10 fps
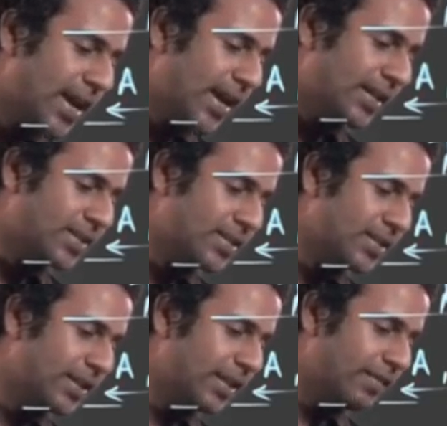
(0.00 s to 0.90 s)
x
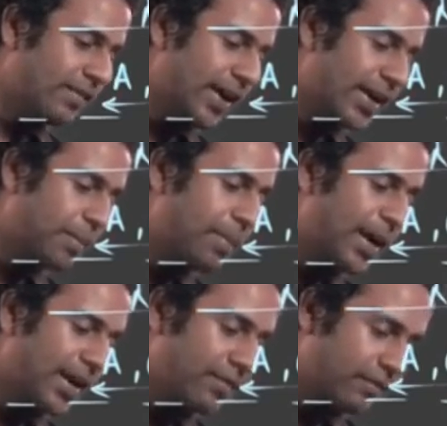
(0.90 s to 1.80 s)
divided
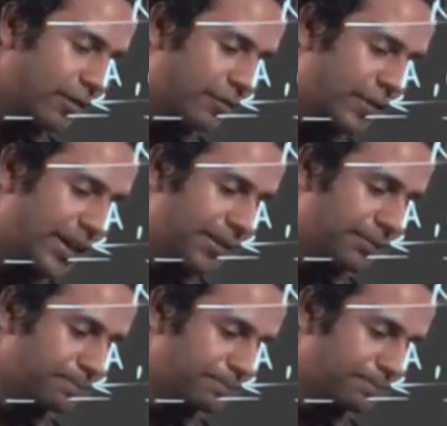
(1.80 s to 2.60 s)
by 15.